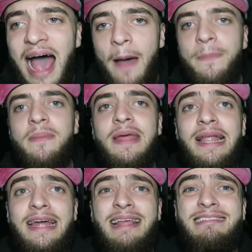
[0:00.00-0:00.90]
Happy
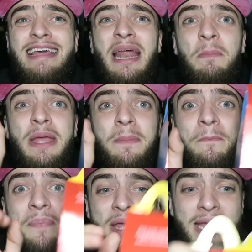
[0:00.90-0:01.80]
Meal, and it's gonna be
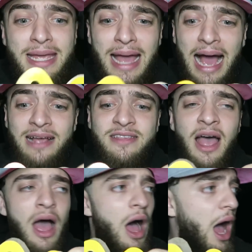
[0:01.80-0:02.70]
B, guys.
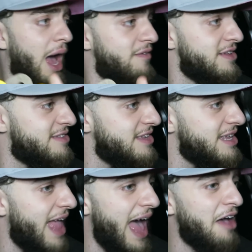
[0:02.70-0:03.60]
I haven't
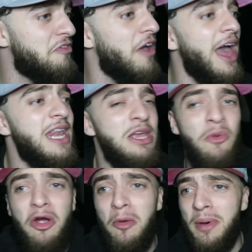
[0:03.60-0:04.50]
seen F
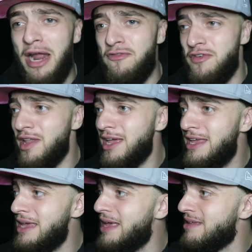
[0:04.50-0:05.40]
anywhere, but I feel like
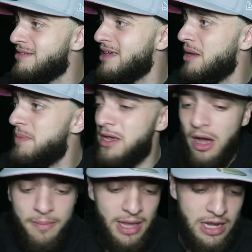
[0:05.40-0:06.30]
he is gonna be
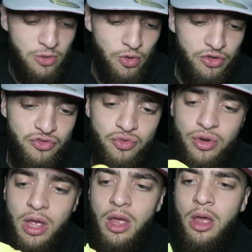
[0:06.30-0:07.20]
coming anywhere
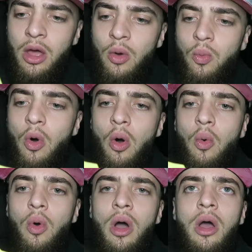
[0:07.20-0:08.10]
soon.
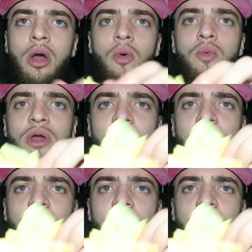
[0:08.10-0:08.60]
Whoa, we